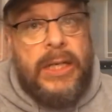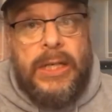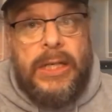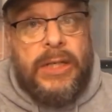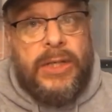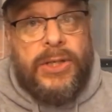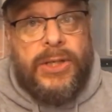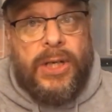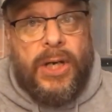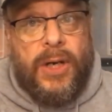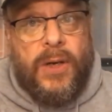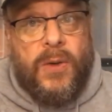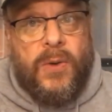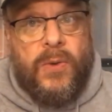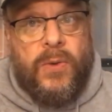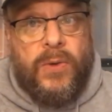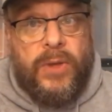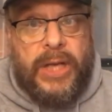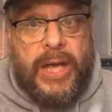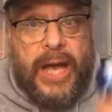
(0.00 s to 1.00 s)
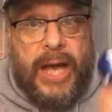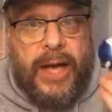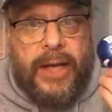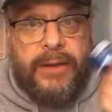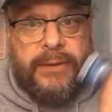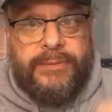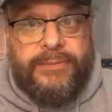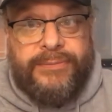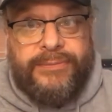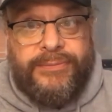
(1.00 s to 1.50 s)
So, yeah.
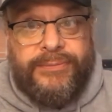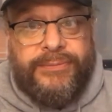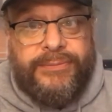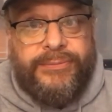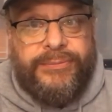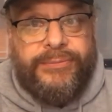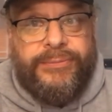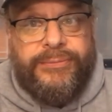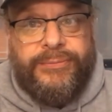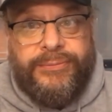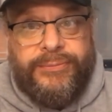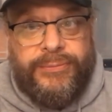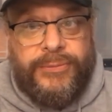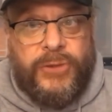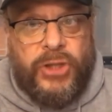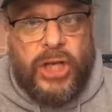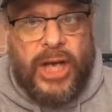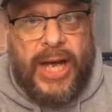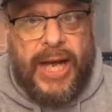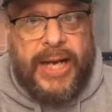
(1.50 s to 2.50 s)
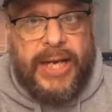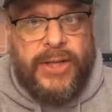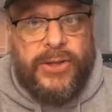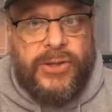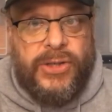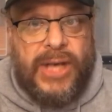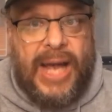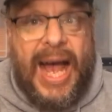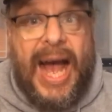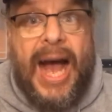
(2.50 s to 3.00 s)

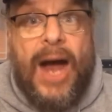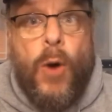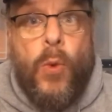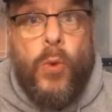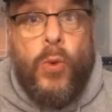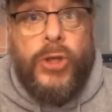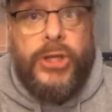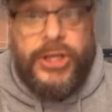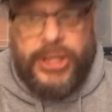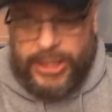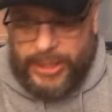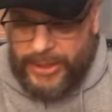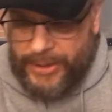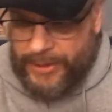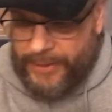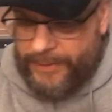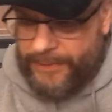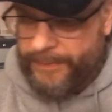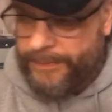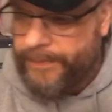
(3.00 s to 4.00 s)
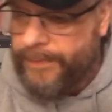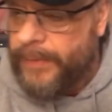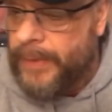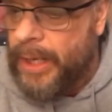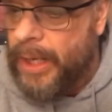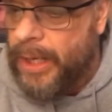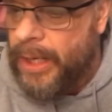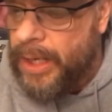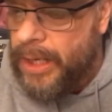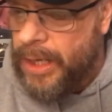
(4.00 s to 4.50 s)
Giants out.
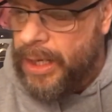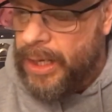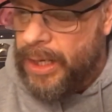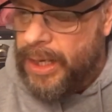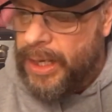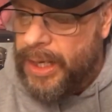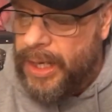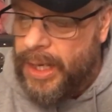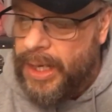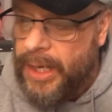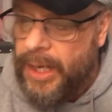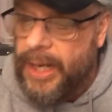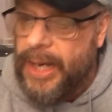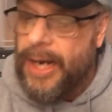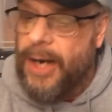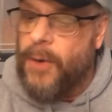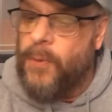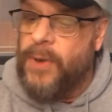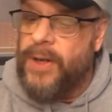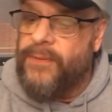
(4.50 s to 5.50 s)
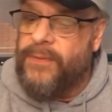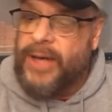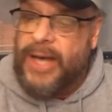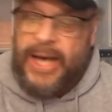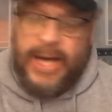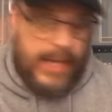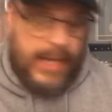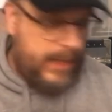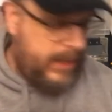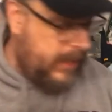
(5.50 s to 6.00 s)
And now we've got